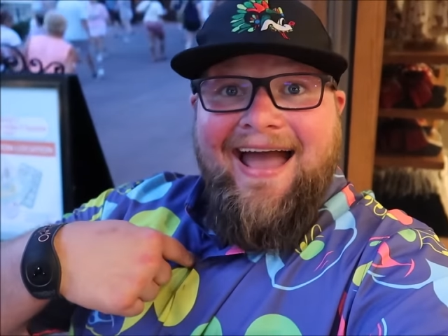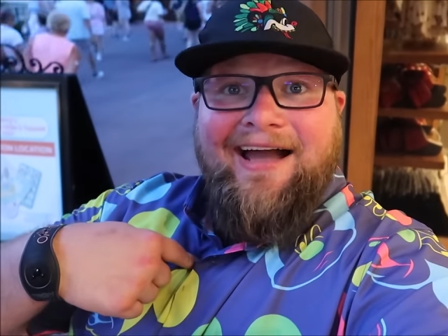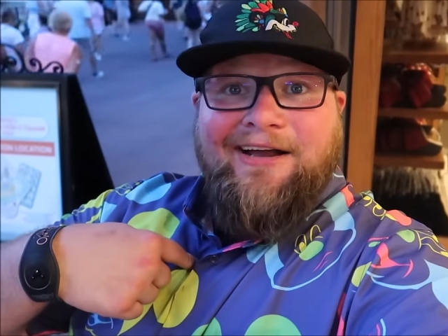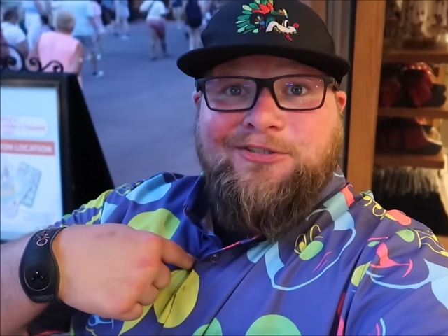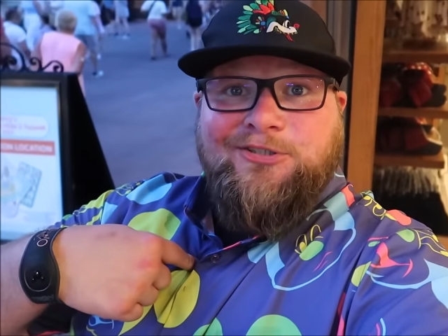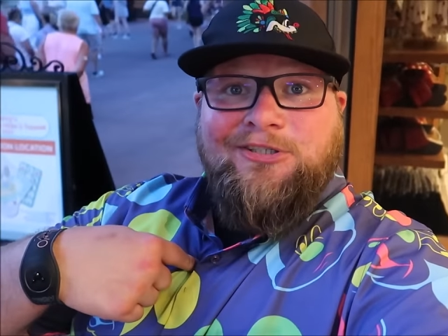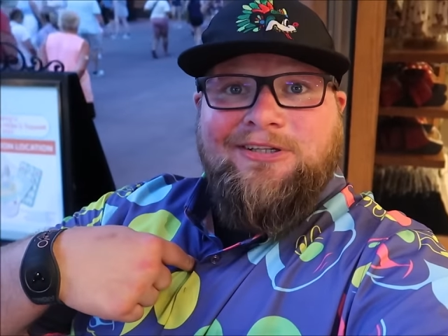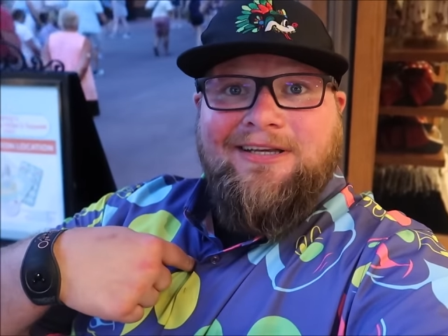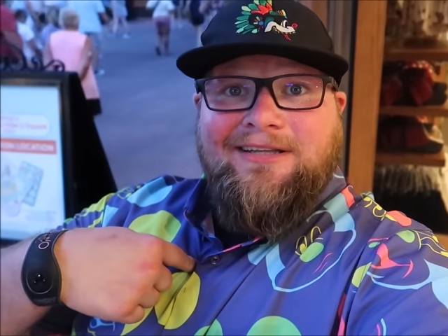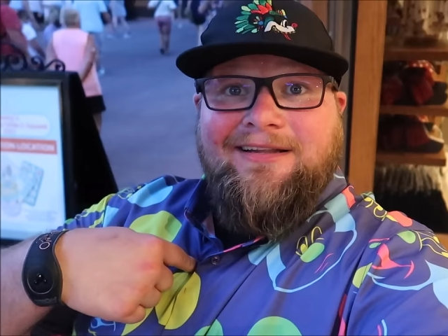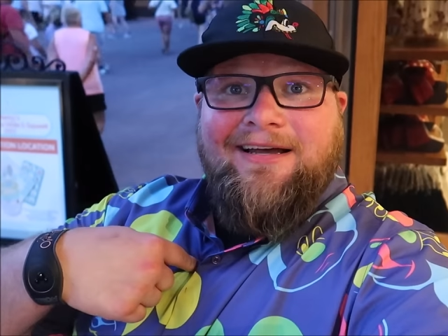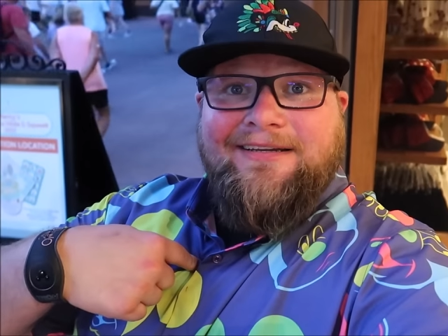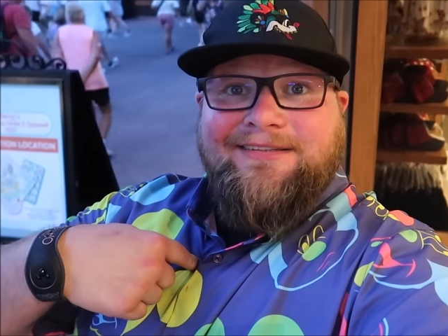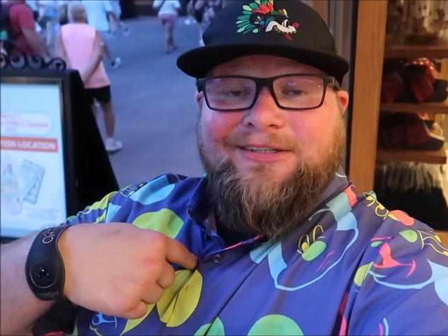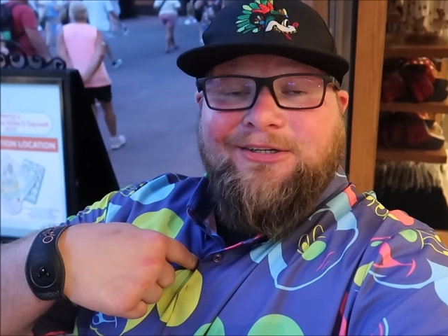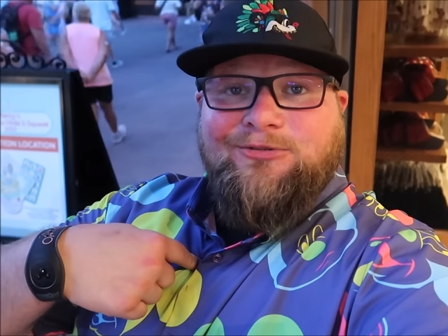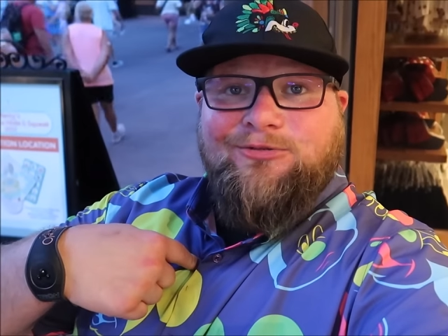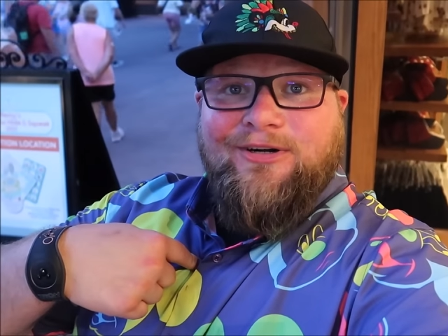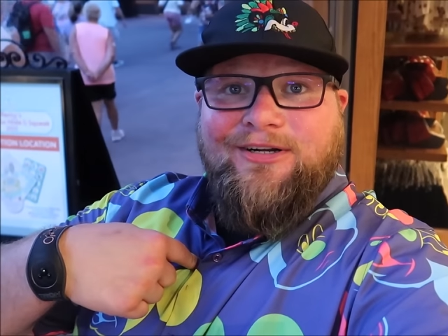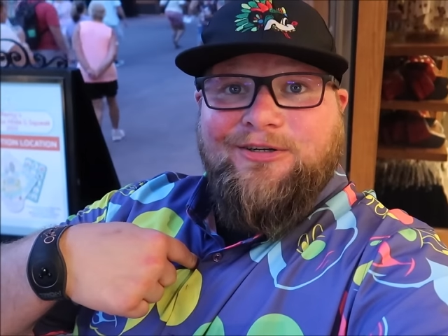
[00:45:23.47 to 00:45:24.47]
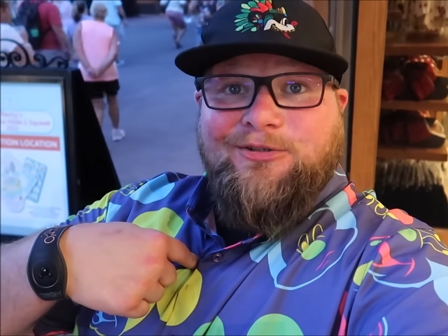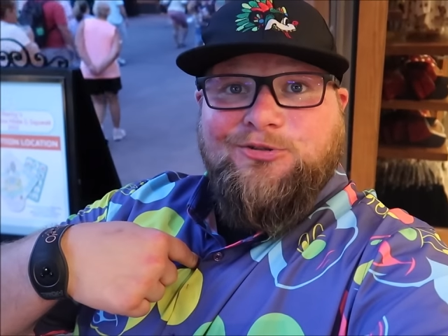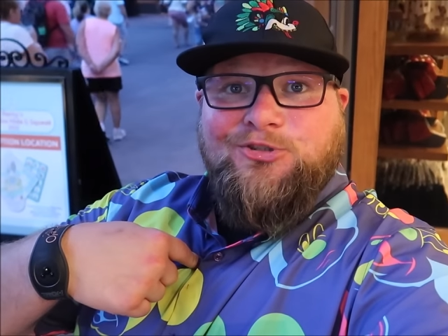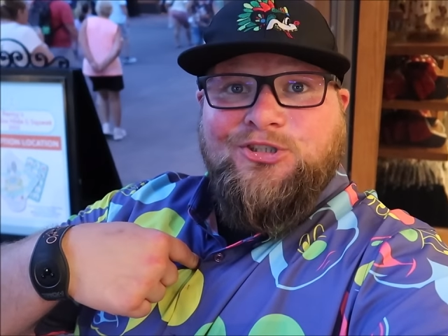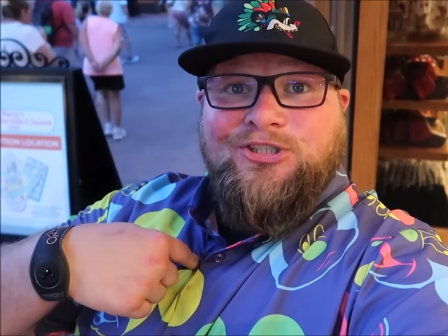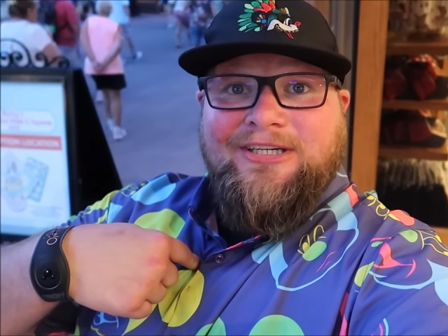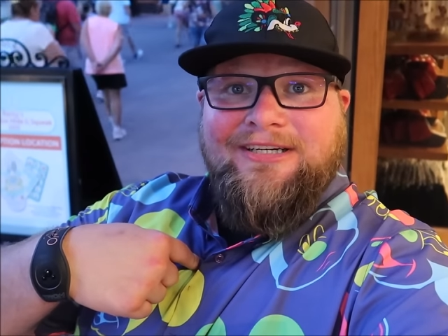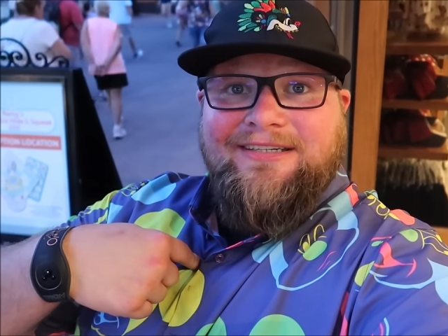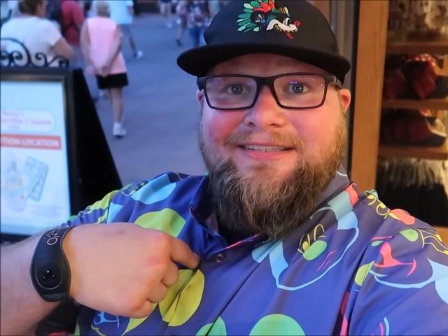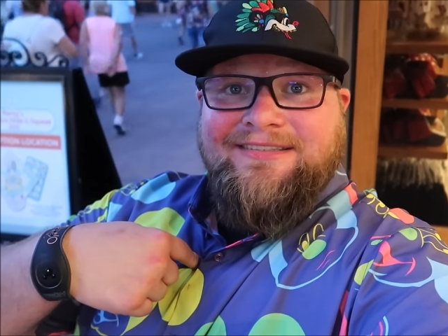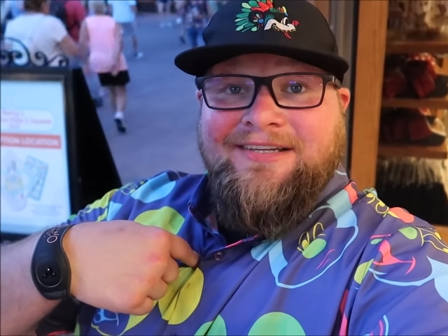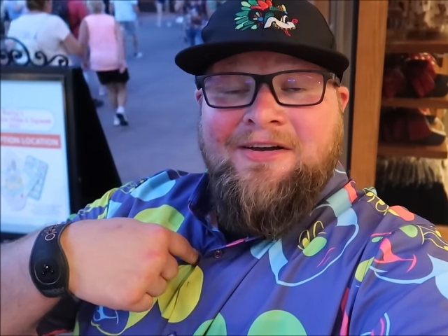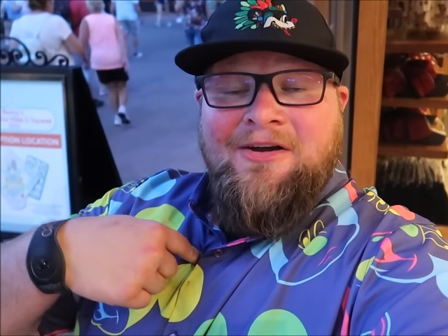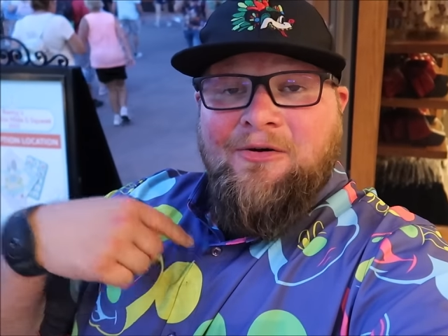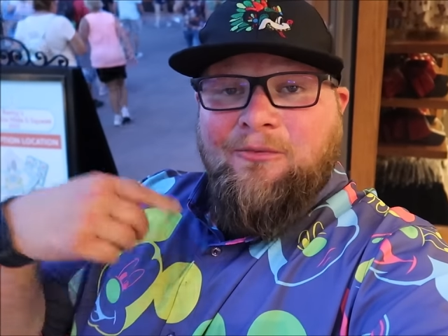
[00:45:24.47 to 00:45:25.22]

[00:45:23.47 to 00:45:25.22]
actually like the griddle cheese,